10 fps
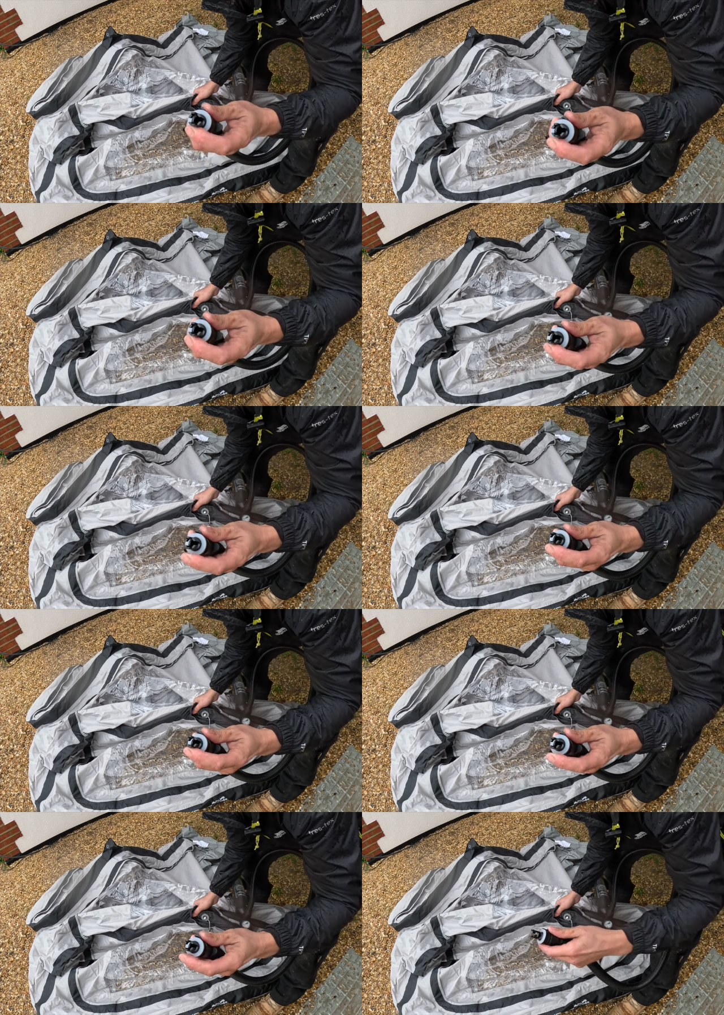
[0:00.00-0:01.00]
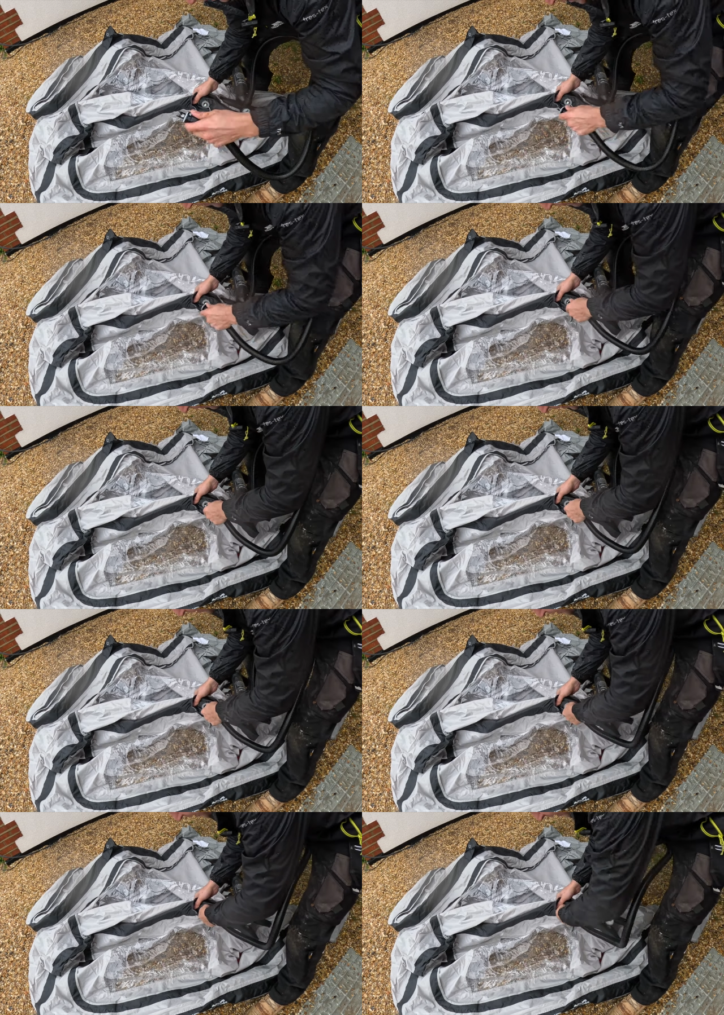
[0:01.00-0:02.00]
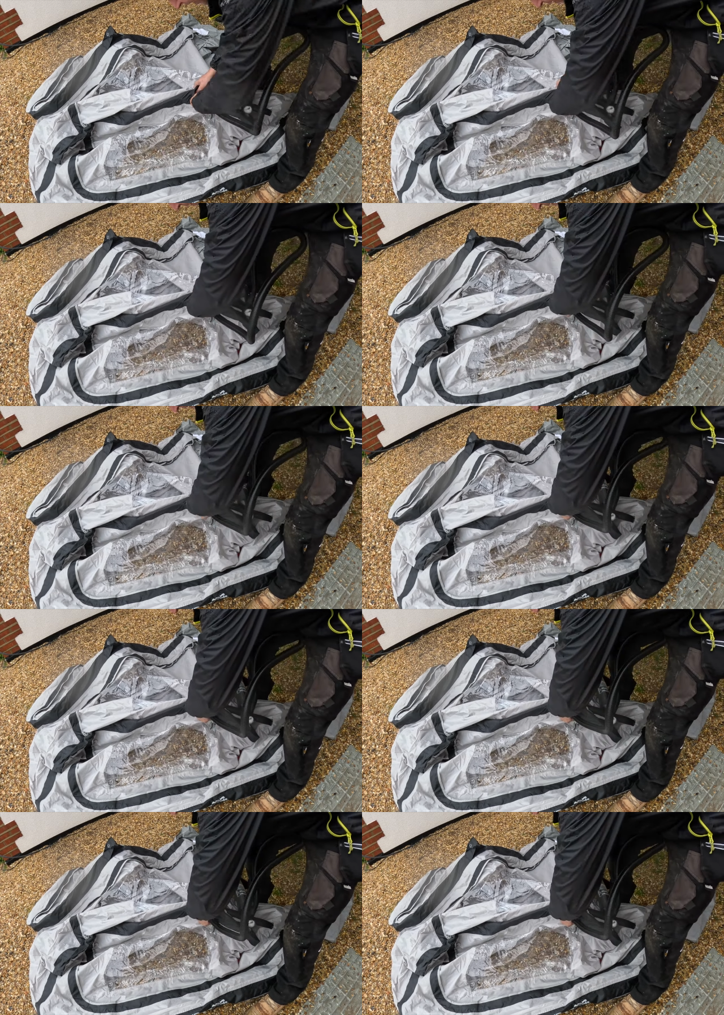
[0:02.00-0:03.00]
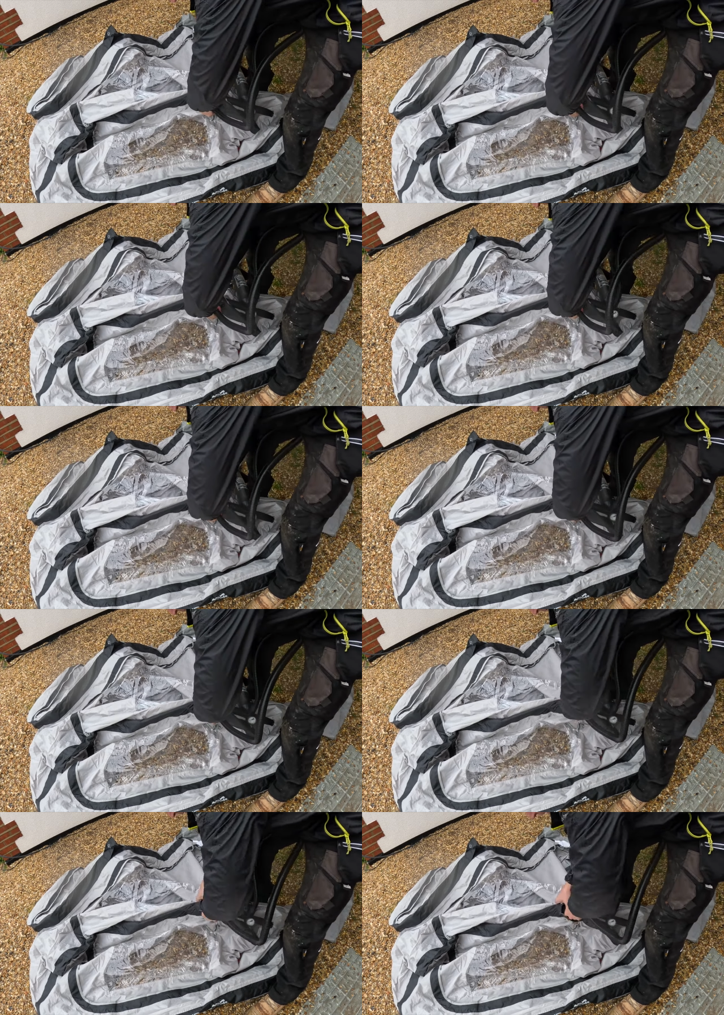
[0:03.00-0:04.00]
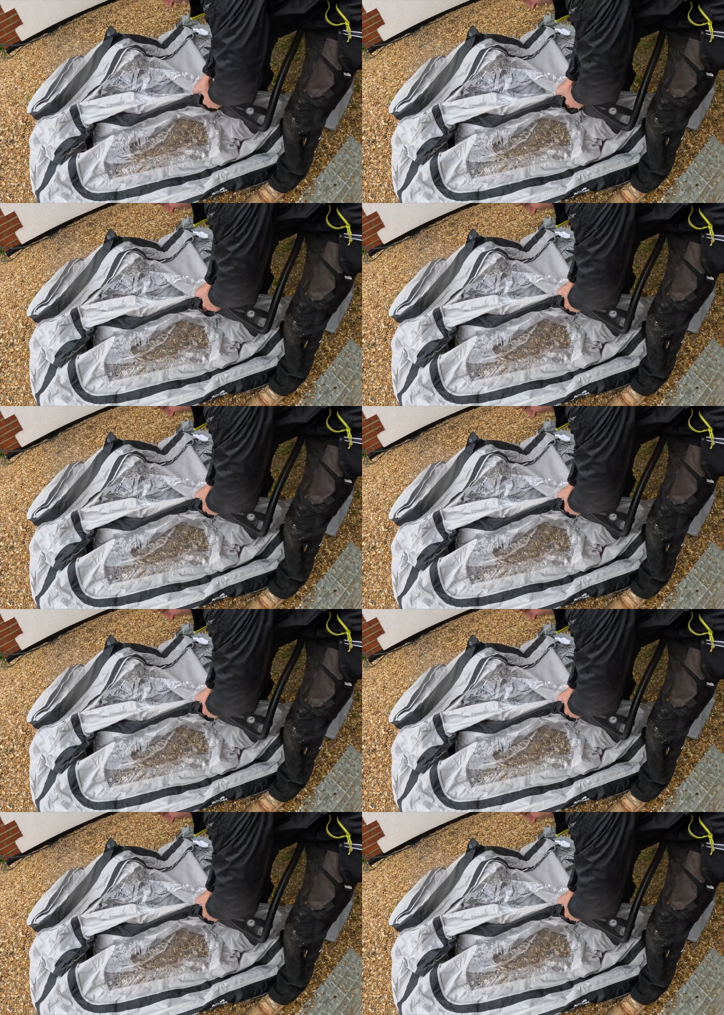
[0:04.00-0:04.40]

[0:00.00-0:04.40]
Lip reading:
(no speaker visible)